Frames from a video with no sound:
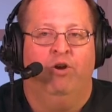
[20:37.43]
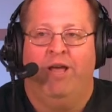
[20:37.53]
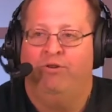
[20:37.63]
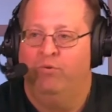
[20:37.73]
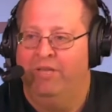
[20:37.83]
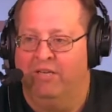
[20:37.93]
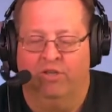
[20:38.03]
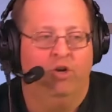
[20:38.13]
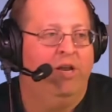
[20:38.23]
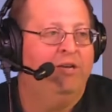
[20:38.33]
Could I do
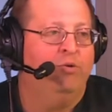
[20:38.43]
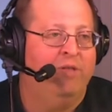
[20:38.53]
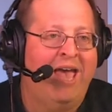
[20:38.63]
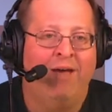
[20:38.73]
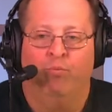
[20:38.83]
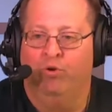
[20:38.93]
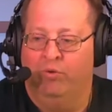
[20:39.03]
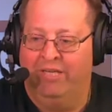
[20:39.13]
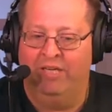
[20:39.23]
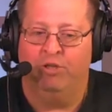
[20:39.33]
this? Could I do that? Will
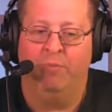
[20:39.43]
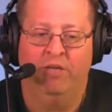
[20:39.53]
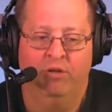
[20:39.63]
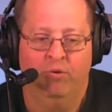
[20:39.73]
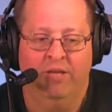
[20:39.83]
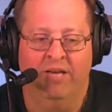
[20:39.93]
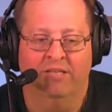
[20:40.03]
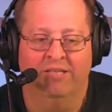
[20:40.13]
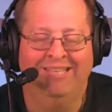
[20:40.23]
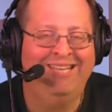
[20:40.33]
you teach me to do
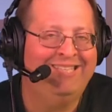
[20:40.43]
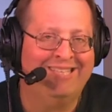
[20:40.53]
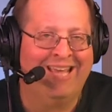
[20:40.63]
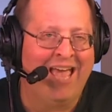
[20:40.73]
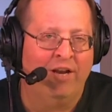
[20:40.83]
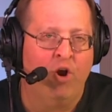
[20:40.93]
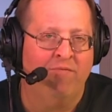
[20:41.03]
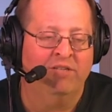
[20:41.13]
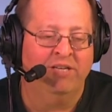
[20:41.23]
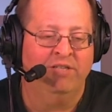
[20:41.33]
this? These are the kind of
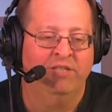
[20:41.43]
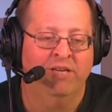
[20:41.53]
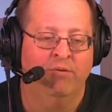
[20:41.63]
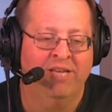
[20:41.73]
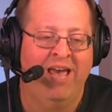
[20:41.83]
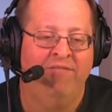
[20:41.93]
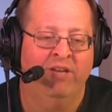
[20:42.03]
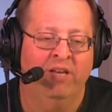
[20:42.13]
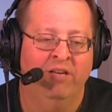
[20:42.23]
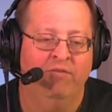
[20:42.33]
conversations I was
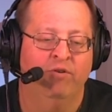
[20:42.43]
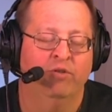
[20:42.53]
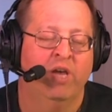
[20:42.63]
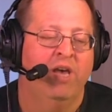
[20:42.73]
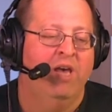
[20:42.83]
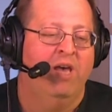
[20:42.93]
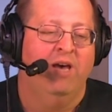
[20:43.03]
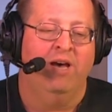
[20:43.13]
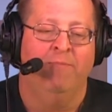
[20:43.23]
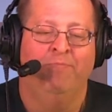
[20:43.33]
having at interviews.
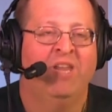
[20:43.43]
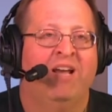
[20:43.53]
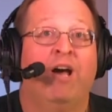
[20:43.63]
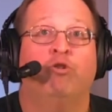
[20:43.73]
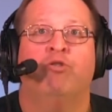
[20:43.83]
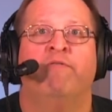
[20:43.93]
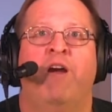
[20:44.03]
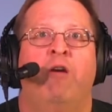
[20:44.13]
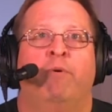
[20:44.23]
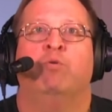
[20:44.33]
Culture
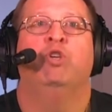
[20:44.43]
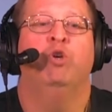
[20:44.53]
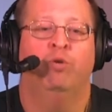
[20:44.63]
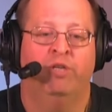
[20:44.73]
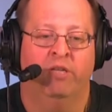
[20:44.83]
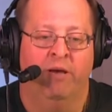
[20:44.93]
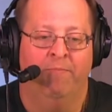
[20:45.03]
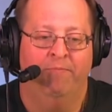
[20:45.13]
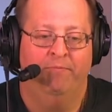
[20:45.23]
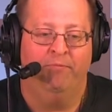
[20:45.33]
environment was huge to
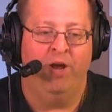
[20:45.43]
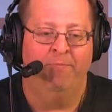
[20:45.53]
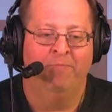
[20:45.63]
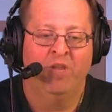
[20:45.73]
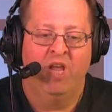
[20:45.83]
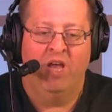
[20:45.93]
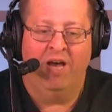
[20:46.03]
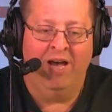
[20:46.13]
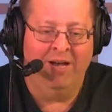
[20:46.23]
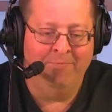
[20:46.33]
them, right?
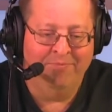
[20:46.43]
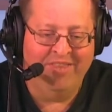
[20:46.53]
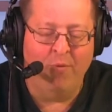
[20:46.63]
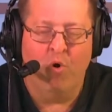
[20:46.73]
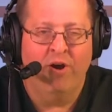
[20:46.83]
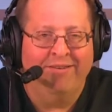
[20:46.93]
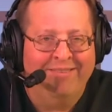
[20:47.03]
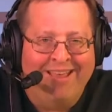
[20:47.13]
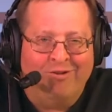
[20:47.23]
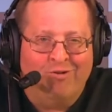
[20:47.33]
They weren't
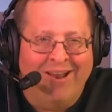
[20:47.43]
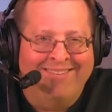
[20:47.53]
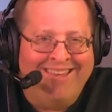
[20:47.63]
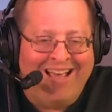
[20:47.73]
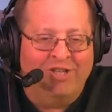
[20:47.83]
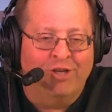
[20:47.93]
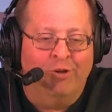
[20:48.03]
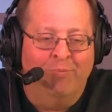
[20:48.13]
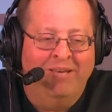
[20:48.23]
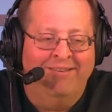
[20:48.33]
that
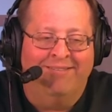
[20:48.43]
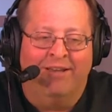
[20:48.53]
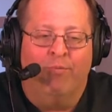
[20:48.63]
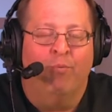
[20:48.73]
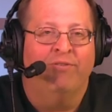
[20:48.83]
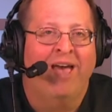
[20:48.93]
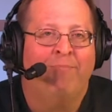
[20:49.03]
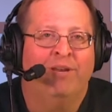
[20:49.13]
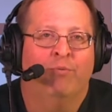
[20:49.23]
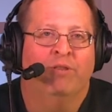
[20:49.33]
transactional piece like what was
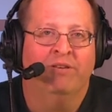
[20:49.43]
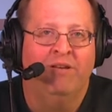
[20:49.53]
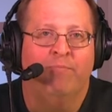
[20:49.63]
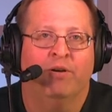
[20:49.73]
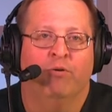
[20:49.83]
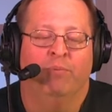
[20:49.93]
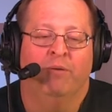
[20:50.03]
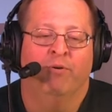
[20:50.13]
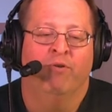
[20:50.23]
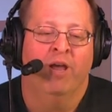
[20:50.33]
happening with the typical
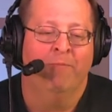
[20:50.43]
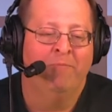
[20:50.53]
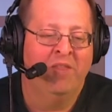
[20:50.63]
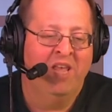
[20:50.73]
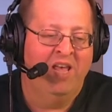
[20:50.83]
people, right?